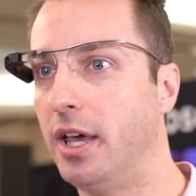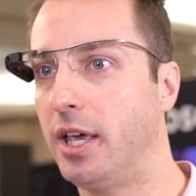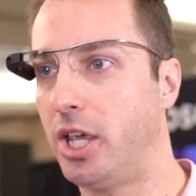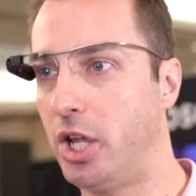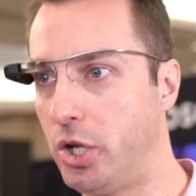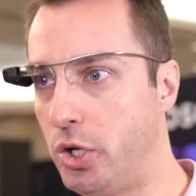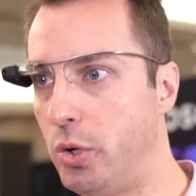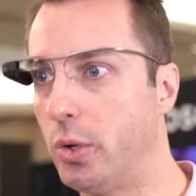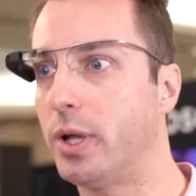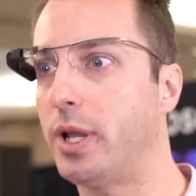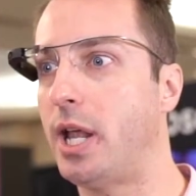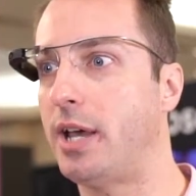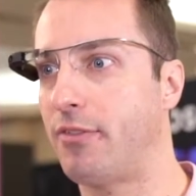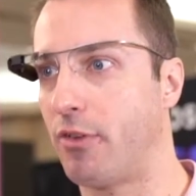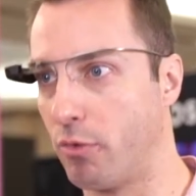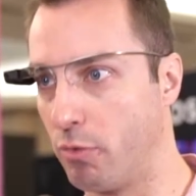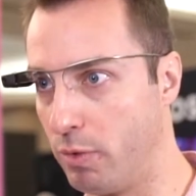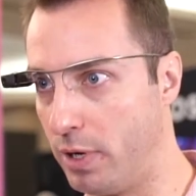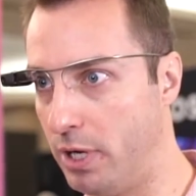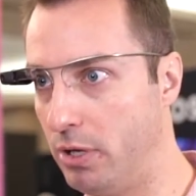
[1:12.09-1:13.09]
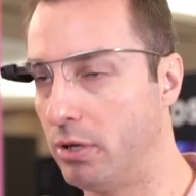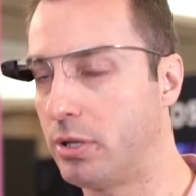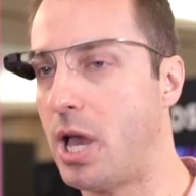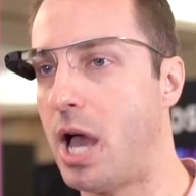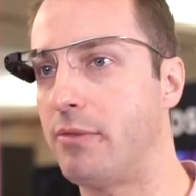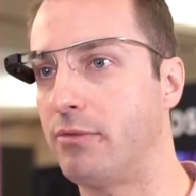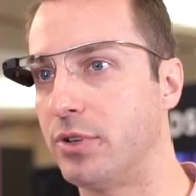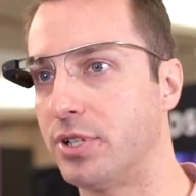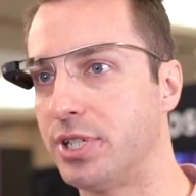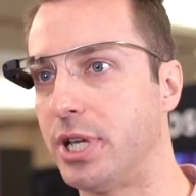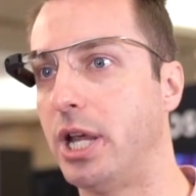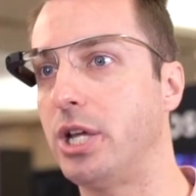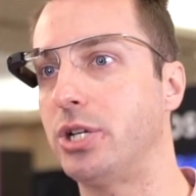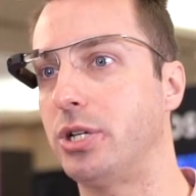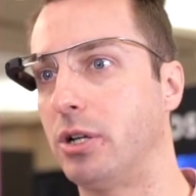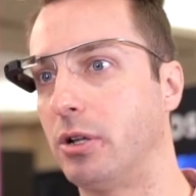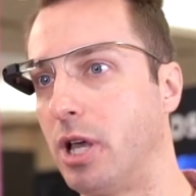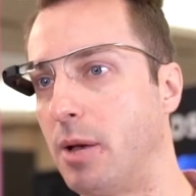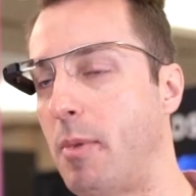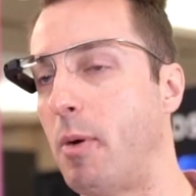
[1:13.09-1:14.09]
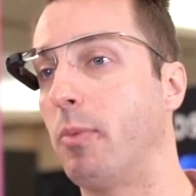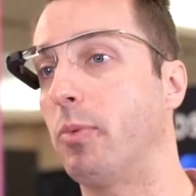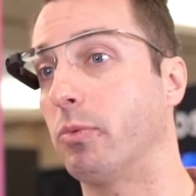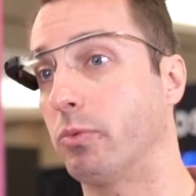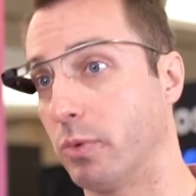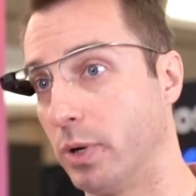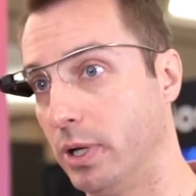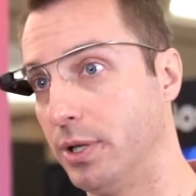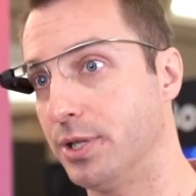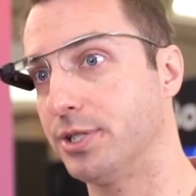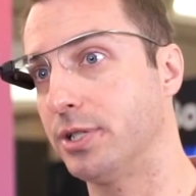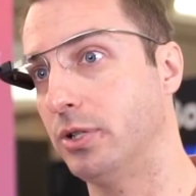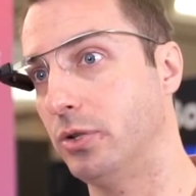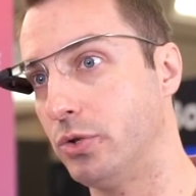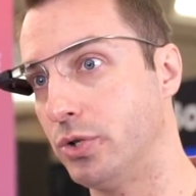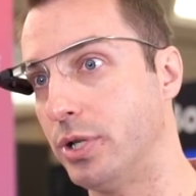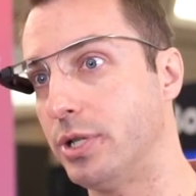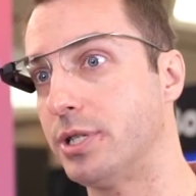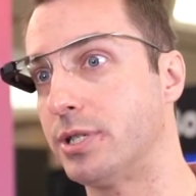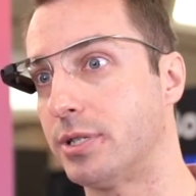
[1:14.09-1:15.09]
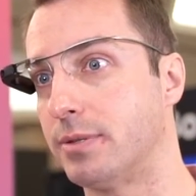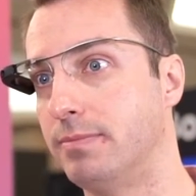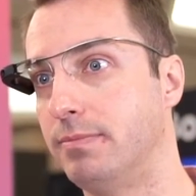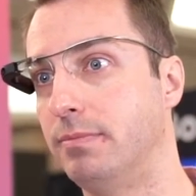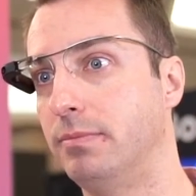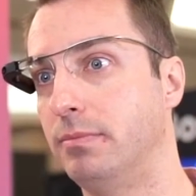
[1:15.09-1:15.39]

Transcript: Here you can have a real conversation and come up with real solutions.